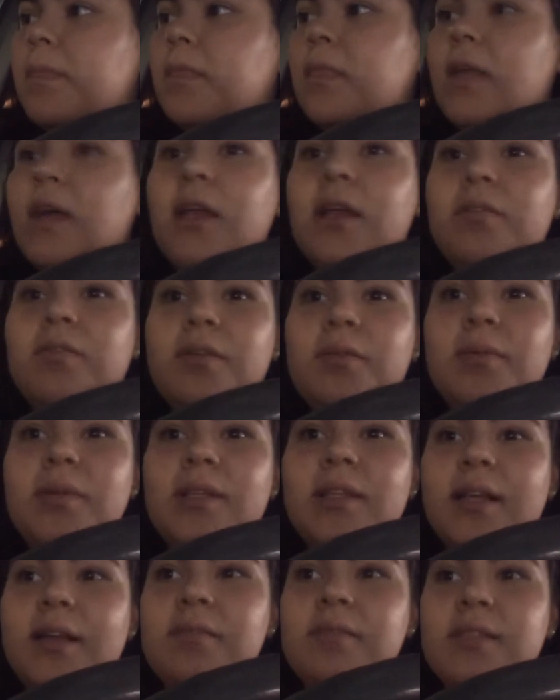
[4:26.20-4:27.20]
not
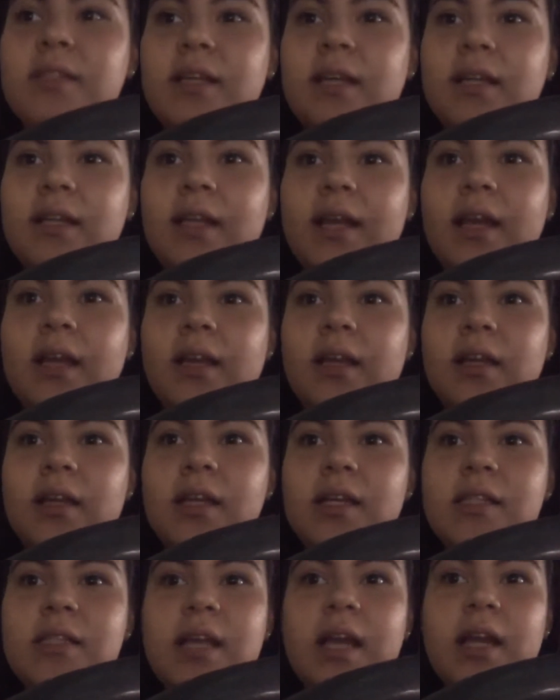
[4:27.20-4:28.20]
everyone loves it. Like,
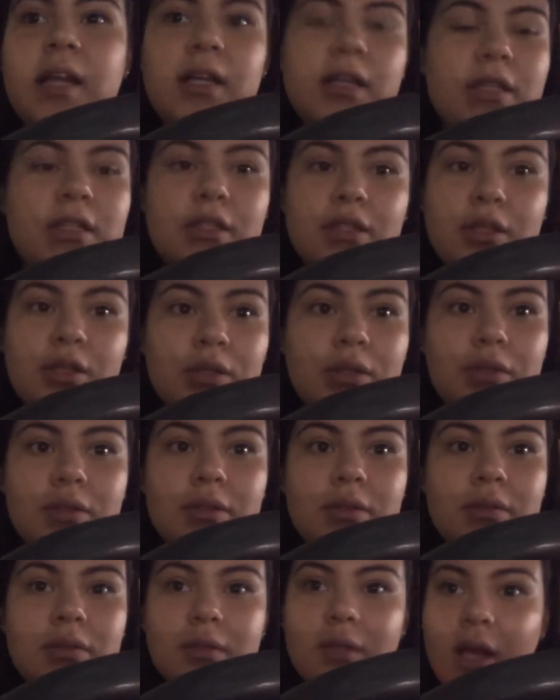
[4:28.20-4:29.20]
is that an
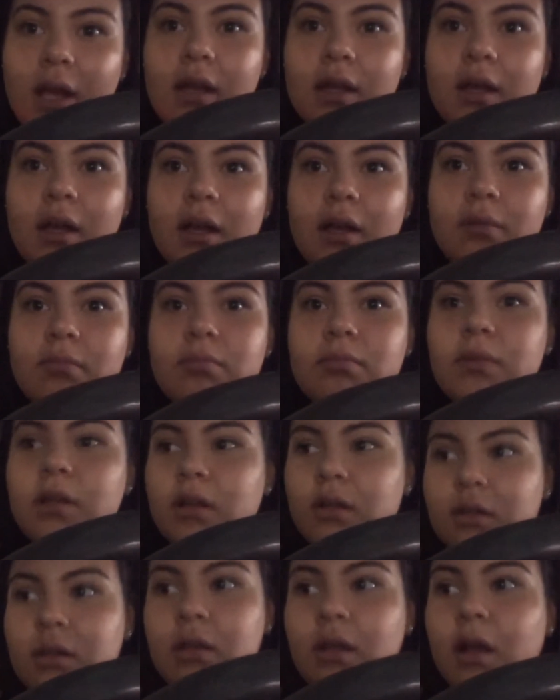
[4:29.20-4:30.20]
excuse to not come?
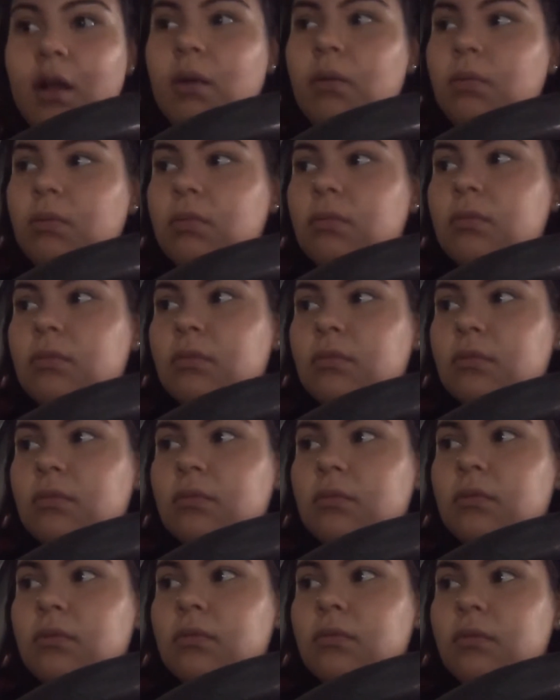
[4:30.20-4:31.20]
No.
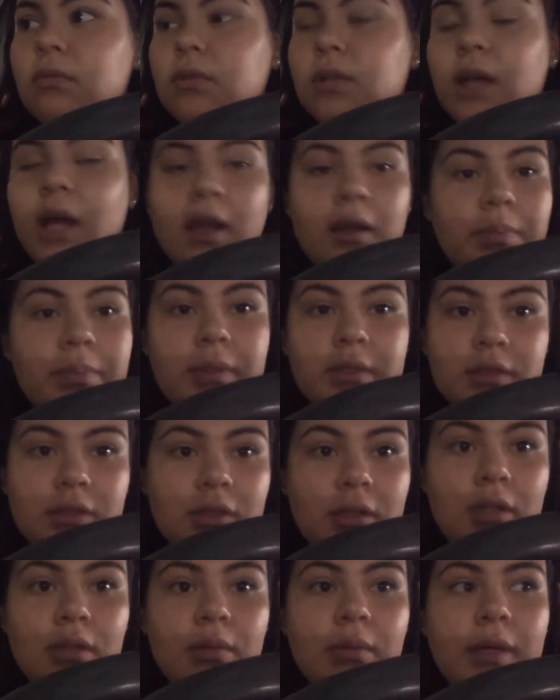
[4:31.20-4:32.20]
Gotta
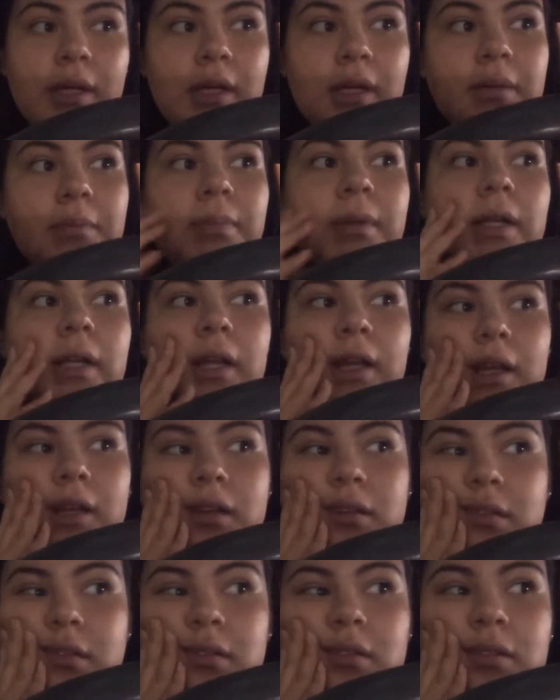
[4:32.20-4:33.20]
push through it, but like,